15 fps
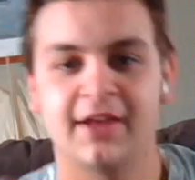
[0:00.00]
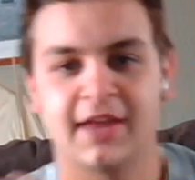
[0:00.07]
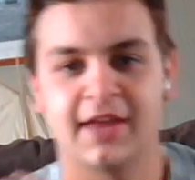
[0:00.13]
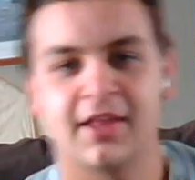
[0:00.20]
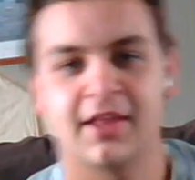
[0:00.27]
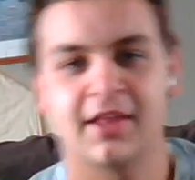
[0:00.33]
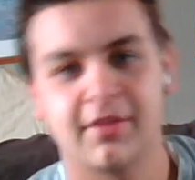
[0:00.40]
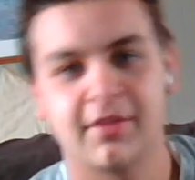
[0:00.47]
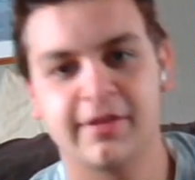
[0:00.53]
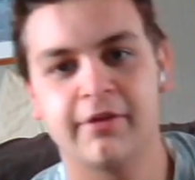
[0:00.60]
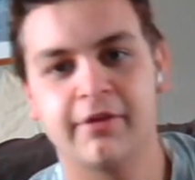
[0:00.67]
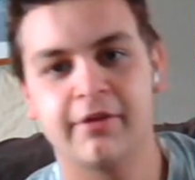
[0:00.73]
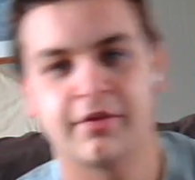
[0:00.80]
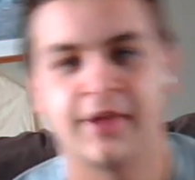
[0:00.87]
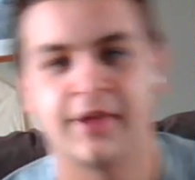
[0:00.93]
Texas
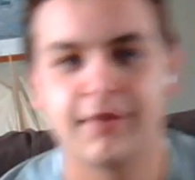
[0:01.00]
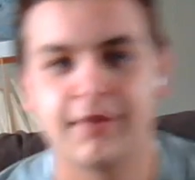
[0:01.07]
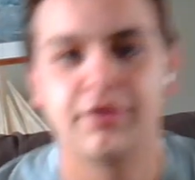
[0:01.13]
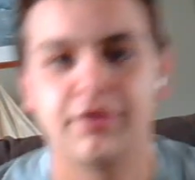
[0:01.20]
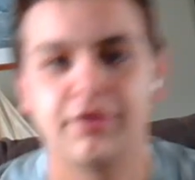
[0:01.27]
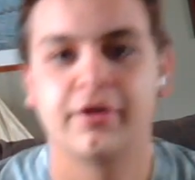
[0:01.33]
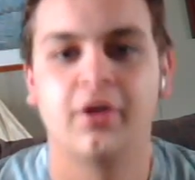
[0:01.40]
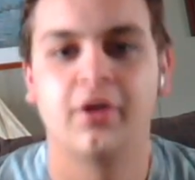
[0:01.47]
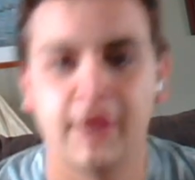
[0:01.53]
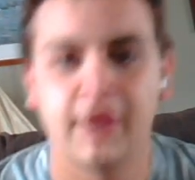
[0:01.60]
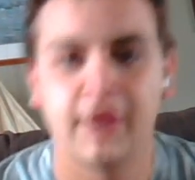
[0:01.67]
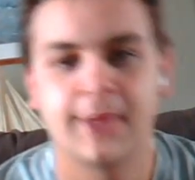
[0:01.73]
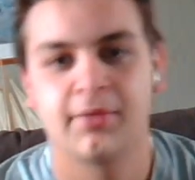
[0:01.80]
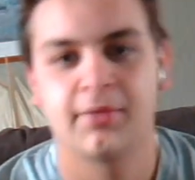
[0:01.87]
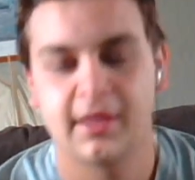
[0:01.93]
seriously after their
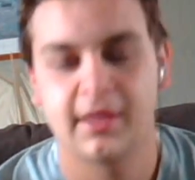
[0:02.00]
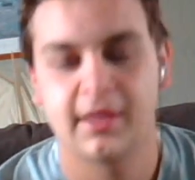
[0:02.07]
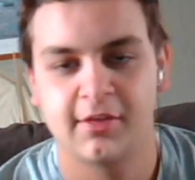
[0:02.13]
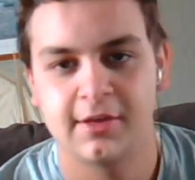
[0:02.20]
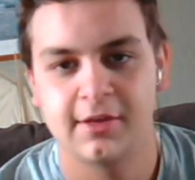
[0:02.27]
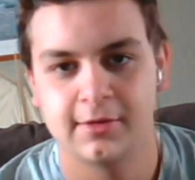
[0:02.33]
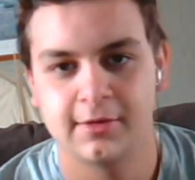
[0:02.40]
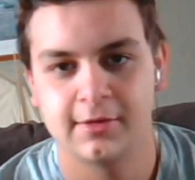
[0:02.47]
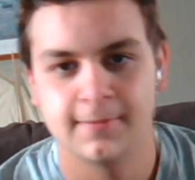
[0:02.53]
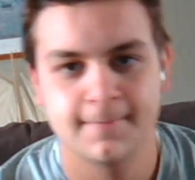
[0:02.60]
collapse last season.